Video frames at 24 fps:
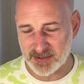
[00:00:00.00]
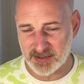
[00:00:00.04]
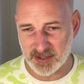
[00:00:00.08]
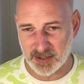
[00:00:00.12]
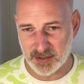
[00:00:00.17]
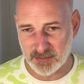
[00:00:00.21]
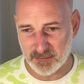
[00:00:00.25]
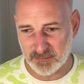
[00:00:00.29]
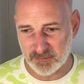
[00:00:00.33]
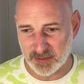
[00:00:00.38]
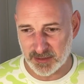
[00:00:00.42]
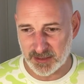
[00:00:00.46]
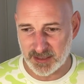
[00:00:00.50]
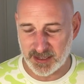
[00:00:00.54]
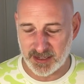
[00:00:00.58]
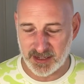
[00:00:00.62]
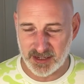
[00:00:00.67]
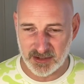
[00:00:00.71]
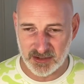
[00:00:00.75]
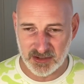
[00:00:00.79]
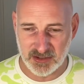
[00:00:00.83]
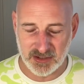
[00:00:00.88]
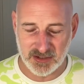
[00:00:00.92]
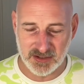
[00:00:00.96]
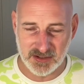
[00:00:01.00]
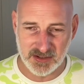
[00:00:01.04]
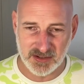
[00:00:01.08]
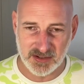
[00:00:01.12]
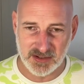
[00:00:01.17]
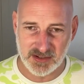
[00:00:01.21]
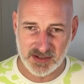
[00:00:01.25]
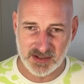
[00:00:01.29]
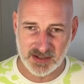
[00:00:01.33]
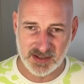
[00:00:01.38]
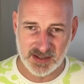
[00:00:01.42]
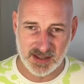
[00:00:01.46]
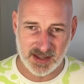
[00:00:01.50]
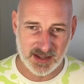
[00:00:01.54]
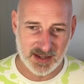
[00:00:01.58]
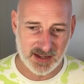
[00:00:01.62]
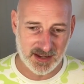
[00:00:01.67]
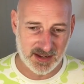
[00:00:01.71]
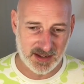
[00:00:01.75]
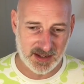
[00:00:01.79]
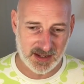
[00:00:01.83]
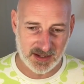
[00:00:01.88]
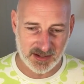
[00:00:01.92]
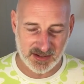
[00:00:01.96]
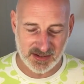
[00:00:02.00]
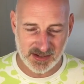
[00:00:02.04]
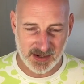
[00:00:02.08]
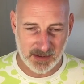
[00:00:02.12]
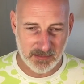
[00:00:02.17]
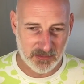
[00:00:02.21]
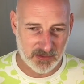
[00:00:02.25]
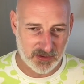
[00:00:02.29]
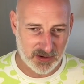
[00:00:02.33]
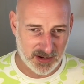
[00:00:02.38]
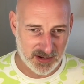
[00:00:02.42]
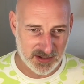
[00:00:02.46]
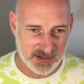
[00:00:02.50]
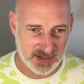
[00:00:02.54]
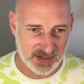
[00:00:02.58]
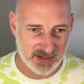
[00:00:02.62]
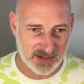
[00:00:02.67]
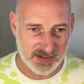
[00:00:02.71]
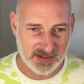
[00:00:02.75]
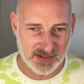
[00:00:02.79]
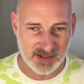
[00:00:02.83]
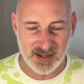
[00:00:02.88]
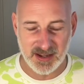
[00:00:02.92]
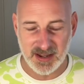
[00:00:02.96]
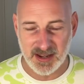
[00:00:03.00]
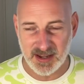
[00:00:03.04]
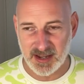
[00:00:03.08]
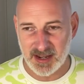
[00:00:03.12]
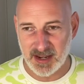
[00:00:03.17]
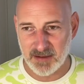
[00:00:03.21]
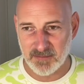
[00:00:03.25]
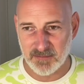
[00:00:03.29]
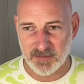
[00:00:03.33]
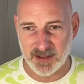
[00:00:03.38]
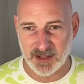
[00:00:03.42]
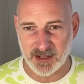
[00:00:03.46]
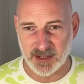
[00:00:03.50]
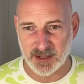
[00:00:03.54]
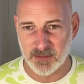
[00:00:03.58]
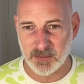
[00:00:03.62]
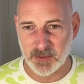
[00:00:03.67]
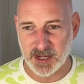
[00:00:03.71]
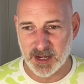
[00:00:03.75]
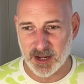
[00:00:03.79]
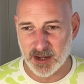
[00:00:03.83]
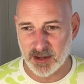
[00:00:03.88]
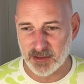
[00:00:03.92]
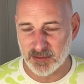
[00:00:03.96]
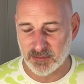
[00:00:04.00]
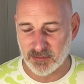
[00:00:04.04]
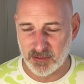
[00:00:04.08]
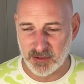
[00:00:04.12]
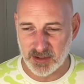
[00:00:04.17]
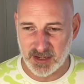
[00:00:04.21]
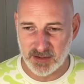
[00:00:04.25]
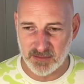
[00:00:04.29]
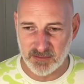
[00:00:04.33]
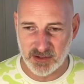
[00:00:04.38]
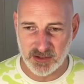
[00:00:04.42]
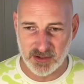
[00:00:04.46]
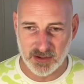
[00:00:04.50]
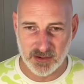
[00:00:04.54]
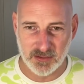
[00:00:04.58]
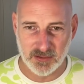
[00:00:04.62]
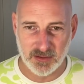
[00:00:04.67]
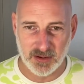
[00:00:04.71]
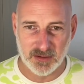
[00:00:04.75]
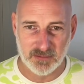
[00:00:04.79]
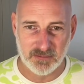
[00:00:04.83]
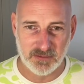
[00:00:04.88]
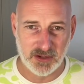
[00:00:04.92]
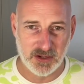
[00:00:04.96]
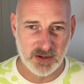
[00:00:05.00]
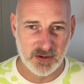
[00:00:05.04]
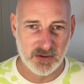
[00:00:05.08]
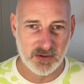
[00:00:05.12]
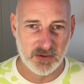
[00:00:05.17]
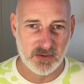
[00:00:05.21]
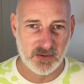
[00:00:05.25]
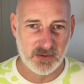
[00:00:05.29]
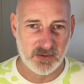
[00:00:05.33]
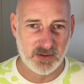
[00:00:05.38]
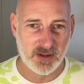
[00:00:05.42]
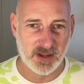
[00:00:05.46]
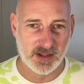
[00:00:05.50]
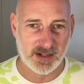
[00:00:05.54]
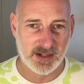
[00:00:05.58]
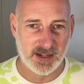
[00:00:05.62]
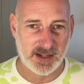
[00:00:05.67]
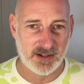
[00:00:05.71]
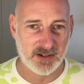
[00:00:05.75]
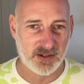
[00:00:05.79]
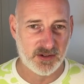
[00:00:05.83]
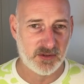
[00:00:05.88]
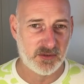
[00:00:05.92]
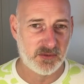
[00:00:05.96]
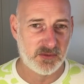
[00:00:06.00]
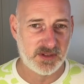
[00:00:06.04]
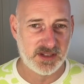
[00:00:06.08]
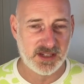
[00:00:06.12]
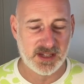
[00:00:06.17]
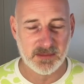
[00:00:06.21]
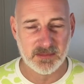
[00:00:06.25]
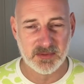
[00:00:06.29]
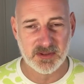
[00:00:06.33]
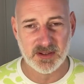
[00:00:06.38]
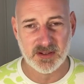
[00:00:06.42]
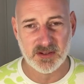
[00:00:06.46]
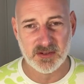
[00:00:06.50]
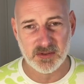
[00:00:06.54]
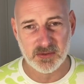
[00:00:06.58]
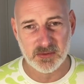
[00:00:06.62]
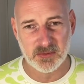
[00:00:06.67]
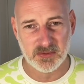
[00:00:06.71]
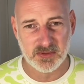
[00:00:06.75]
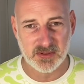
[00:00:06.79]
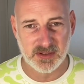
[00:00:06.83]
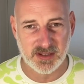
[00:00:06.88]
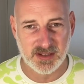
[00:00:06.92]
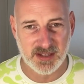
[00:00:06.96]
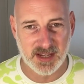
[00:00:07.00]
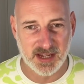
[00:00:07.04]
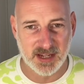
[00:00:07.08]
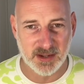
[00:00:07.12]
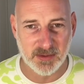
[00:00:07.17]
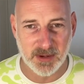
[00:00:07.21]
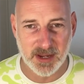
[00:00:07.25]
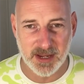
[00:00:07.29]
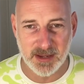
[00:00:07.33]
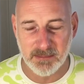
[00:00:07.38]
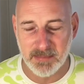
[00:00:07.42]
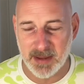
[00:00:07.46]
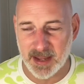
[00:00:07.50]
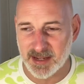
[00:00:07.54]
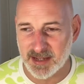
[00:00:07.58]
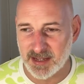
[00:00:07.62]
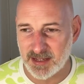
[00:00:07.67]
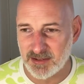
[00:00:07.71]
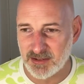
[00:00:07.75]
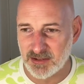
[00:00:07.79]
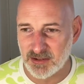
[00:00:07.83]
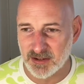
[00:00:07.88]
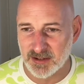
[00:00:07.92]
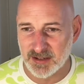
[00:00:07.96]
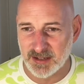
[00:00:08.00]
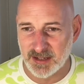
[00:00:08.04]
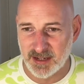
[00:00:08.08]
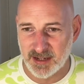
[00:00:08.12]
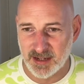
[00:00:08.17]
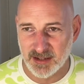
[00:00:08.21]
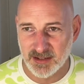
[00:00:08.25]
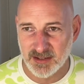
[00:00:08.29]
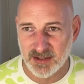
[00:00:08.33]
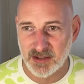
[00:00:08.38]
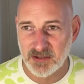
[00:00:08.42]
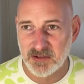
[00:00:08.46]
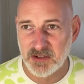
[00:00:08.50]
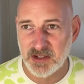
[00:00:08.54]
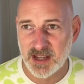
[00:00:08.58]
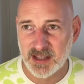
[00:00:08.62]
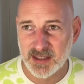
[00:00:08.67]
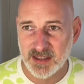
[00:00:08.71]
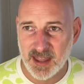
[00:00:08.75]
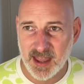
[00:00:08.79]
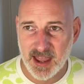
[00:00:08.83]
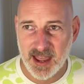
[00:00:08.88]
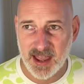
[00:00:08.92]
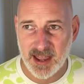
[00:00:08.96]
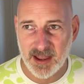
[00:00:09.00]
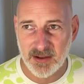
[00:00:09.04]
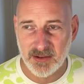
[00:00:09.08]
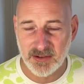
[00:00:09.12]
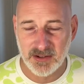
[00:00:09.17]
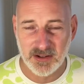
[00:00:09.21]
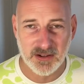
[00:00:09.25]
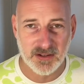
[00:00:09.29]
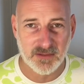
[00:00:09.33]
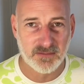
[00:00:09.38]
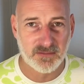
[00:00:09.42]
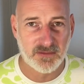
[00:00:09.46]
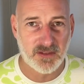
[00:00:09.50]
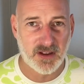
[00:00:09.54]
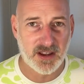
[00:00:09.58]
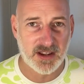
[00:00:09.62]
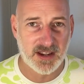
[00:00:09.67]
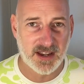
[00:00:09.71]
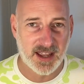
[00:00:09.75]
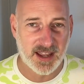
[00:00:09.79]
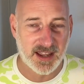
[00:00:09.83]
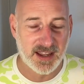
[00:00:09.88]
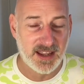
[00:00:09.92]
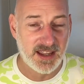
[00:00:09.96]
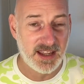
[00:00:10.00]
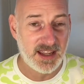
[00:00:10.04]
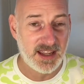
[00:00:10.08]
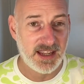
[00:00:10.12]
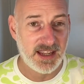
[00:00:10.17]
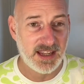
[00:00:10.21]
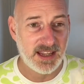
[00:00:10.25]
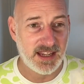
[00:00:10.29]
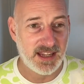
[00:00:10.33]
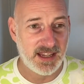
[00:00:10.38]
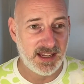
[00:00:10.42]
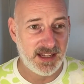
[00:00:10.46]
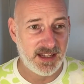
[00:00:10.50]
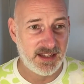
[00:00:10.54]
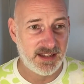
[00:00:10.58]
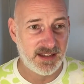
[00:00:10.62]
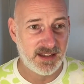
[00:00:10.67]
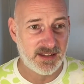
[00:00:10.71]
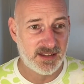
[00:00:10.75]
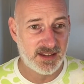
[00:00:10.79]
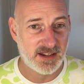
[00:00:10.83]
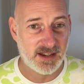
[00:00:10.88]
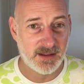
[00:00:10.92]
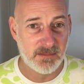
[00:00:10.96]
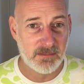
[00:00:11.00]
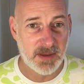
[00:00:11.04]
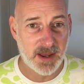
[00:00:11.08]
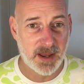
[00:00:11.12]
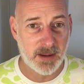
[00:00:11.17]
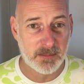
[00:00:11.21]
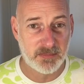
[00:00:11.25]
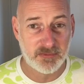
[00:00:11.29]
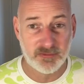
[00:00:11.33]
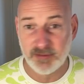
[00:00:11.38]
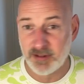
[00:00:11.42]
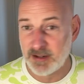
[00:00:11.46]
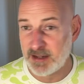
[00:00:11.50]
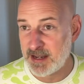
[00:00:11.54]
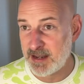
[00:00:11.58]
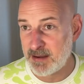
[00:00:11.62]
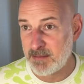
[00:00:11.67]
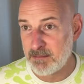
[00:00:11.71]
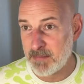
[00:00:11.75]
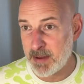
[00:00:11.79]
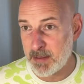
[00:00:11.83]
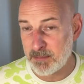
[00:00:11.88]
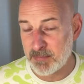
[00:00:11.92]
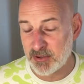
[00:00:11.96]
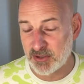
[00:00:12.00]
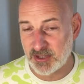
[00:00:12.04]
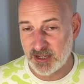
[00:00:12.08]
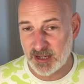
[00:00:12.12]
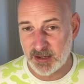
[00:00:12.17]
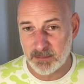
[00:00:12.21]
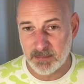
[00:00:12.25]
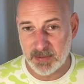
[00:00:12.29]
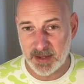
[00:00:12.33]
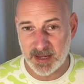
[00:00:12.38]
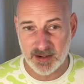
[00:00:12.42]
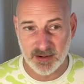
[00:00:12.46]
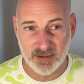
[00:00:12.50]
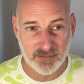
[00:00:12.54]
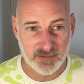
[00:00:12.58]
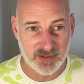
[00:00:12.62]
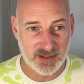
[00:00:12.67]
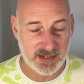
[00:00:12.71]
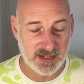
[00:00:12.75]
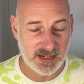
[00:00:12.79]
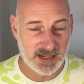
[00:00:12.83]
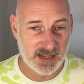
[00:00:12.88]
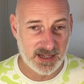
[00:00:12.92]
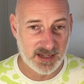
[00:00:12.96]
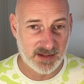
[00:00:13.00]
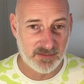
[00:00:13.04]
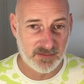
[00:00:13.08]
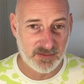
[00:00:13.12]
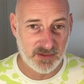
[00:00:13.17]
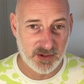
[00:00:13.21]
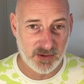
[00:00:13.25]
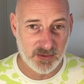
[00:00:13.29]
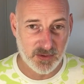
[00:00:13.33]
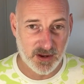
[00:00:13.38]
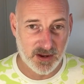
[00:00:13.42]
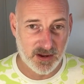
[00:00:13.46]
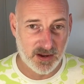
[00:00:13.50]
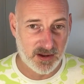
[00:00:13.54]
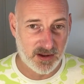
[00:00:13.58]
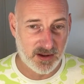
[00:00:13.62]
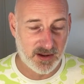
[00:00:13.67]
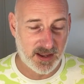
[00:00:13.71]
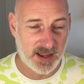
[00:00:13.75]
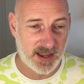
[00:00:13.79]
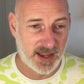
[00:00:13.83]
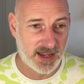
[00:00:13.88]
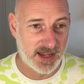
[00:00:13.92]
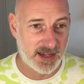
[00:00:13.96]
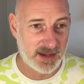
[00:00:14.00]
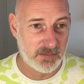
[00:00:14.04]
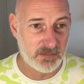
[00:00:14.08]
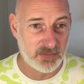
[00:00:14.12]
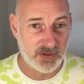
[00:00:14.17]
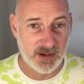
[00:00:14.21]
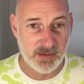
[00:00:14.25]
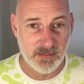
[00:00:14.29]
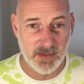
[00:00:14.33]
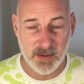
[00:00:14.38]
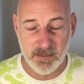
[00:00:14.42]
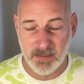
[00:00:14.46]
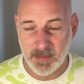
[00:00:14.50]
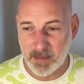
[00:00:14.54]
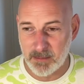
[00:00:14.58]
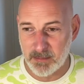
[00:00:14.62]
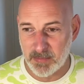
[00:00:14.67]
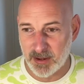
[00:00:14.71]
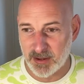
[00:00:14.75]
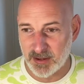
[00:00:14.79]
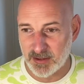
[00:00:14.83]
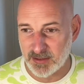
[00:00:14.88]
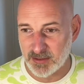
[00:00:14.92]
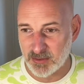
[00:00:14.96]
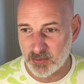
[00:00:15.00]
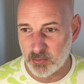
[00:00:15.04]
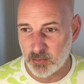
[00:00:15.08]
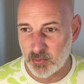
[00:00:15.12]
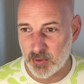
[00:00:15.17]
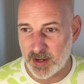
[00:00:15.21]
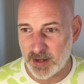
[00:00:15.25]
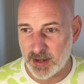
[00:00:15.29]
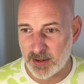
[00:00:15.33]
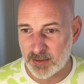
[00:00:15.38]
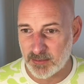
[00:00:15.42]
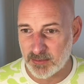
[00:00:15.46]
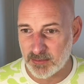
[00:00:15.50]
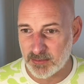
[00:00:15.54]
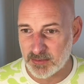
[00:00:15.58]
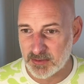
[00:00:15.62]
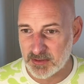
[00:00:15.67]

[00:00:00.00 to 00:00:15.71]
So for clinicians, it summarizes everything that we go through, gives you a few clinical tips and tools to take away back into your clinic. So check that out. You can find that in the Le Pub free membership, and obviously if you are a premium member as well.